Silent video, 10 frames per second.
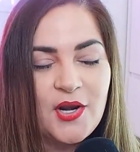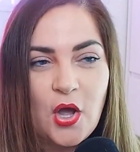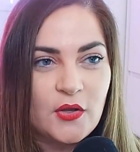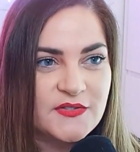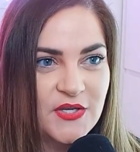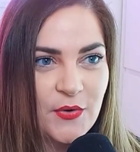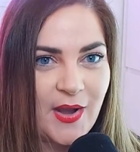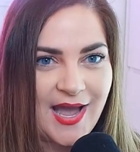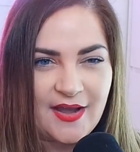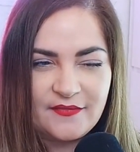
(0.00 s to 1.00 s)
but also
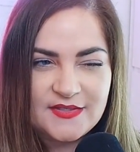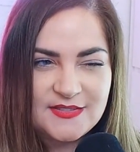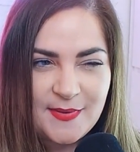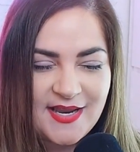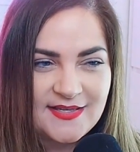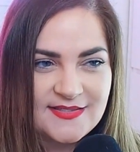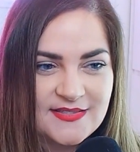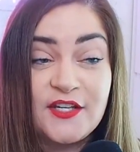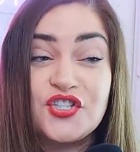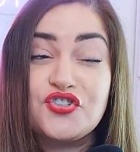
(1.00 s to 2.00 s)
have the space
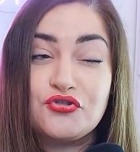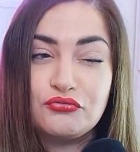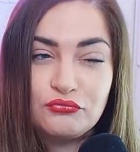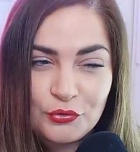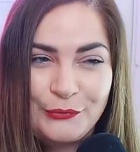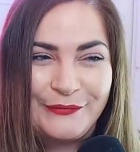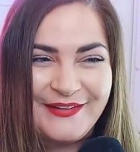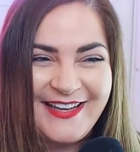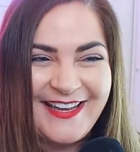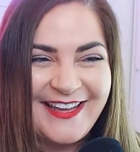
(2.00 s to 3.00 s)
like to
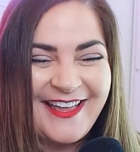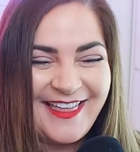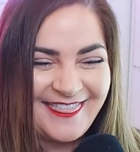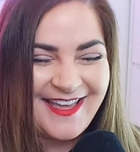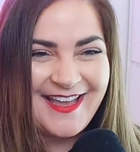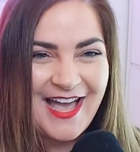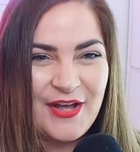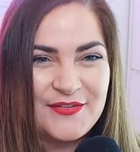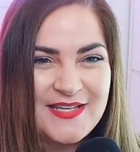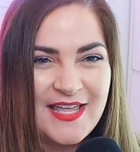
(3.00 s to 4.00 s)
truly think
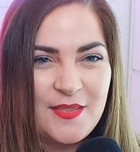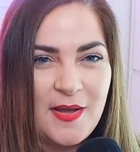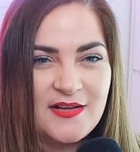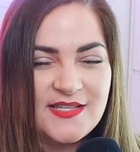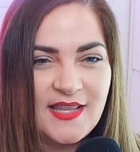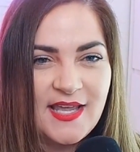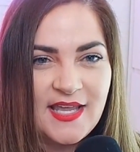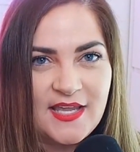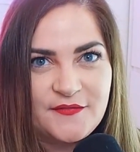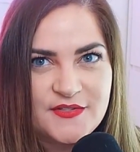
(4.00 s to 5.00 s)
outside the box and
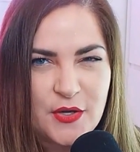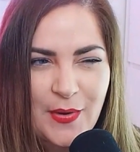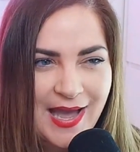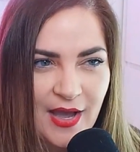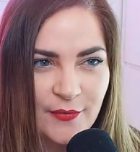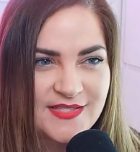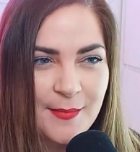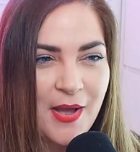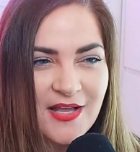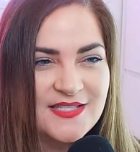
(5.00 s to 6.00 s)
like, if so, how is
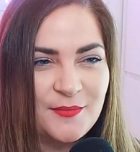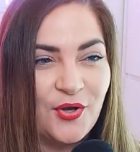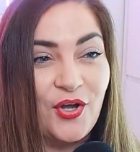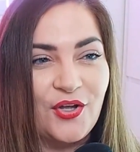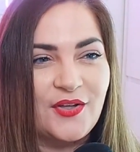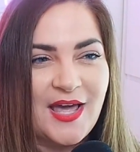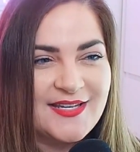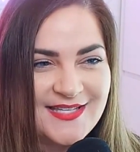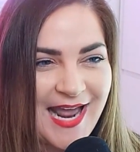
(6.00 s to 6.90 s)
that possible? How